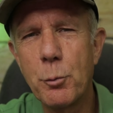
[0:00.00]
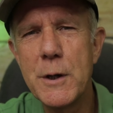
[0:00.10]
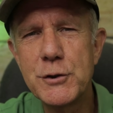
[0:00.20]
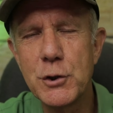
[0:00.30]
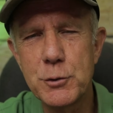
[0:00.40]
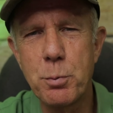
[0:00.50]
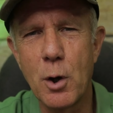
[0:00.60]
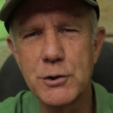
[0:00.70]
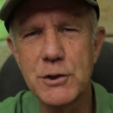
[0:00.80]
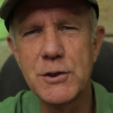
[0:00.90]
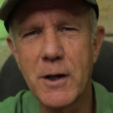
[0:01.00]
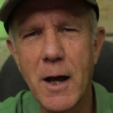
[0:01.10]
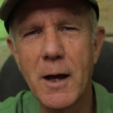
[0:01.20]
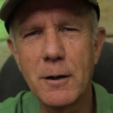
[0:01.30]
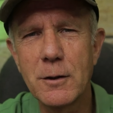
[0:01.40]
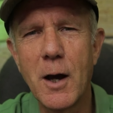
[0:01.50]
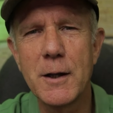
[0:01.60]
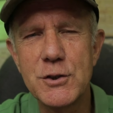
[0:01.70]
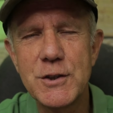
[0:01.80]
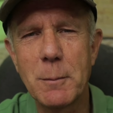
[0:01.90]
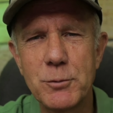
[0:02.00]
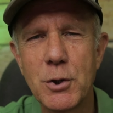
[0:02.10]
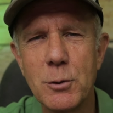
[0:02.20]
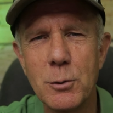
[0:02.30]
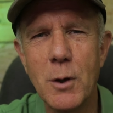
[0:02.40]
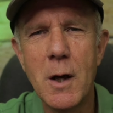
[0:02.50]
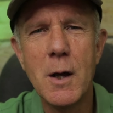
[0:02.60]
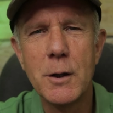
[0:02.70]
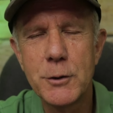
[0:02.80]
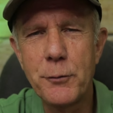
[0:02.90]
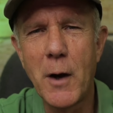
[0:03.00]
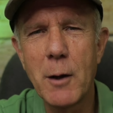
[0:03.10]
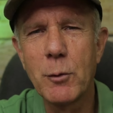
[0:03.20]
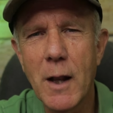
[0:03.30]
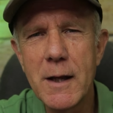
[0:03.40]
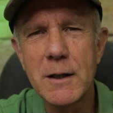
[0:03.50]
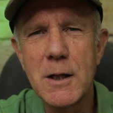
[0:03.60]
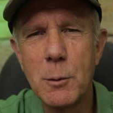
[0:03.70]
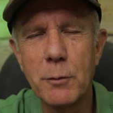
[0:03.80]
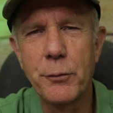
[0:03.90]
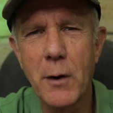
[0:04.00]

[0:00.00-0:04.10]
research process that I outlined in Step 2 define related keyword